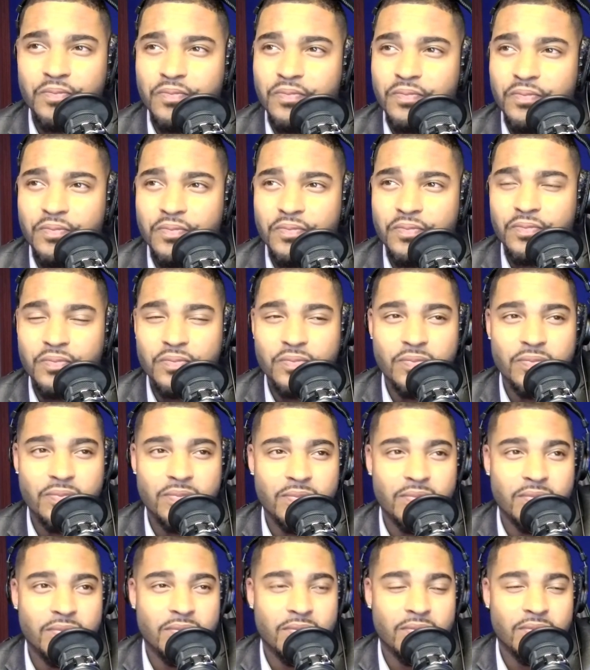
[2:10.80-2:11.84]

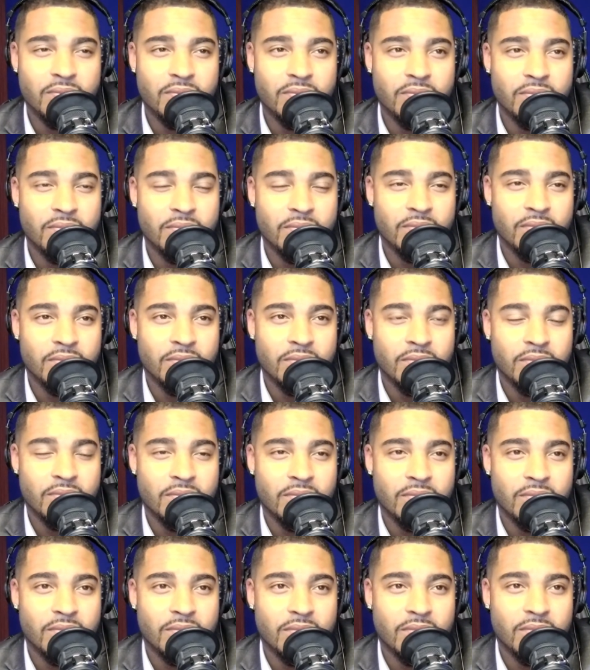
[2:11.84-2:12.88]

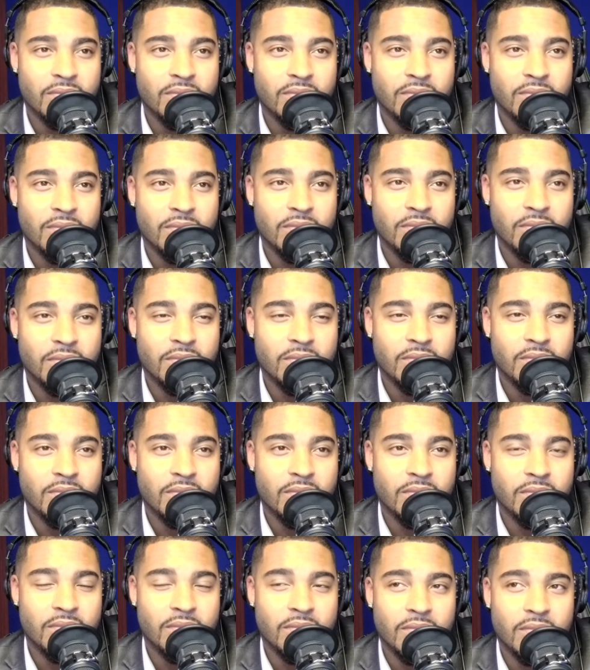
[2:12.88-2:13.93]

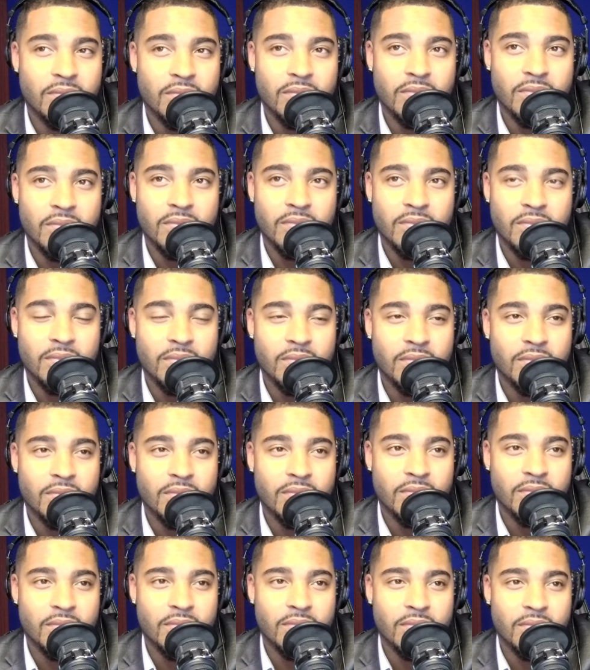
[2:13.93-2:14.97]

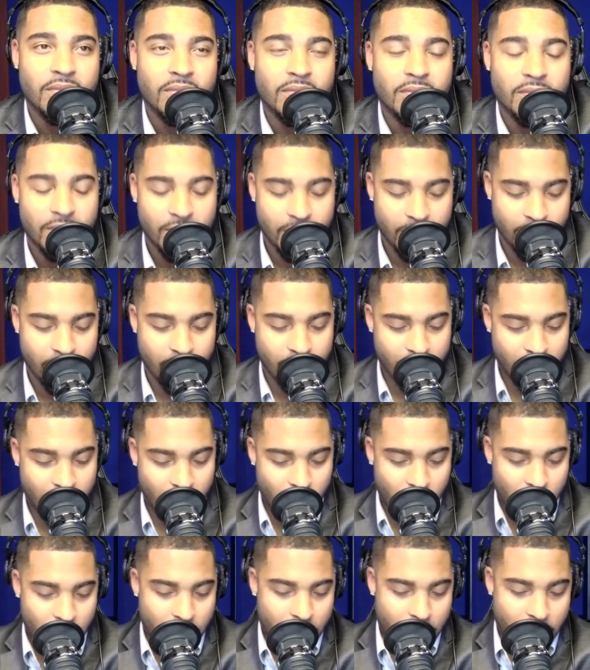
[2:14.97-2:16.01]

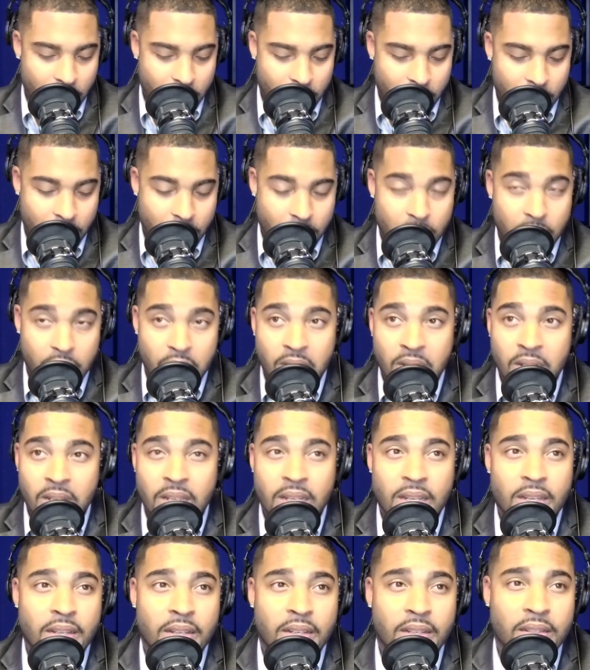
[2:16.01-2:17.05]

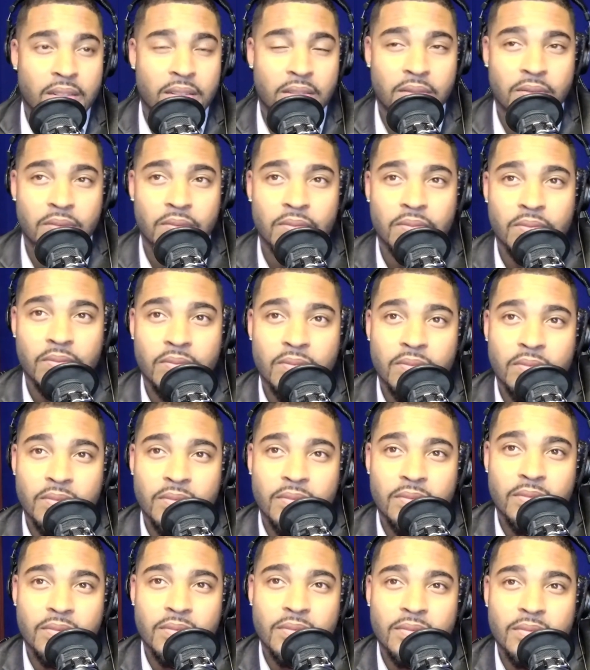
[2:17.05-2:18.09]

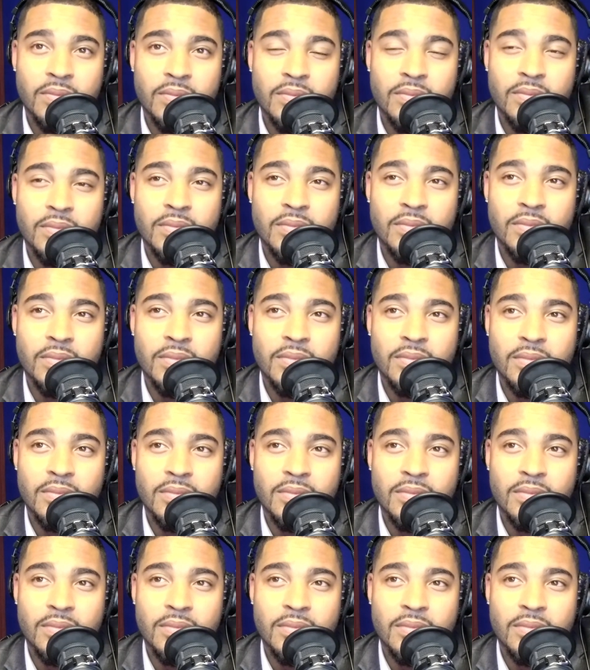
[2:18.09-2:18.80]
No words are spoken by the person on screen.